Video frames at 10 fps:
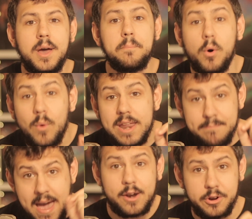But when it
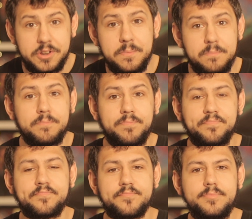mattered
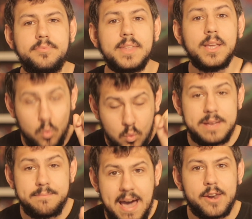
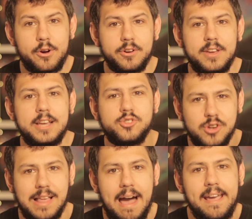in
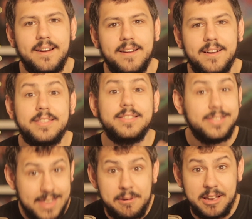July,
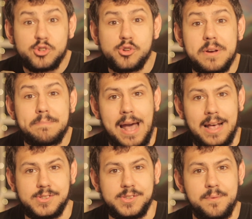they made sure it
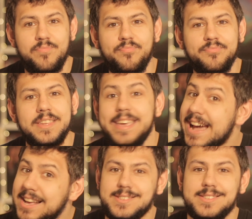passed.
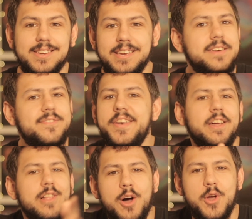Yes, even
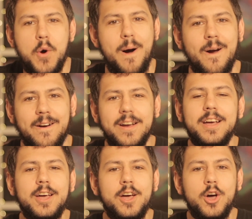Ilhan Omar,
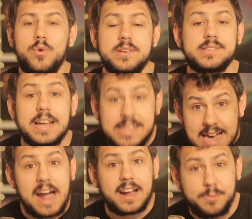who was
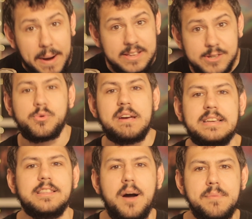attacked by the
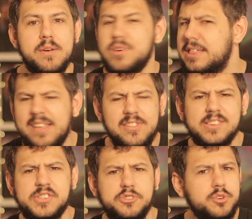Israeli lobby
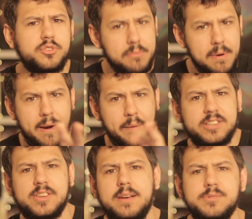relentlessly. Do you remember how
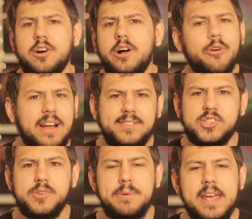many times they called her
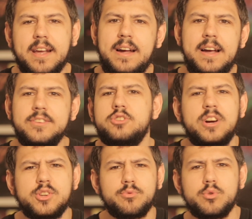anti-Semitic? They
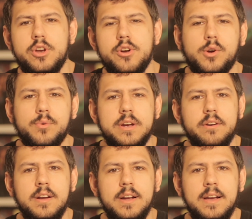tried to ruin her career?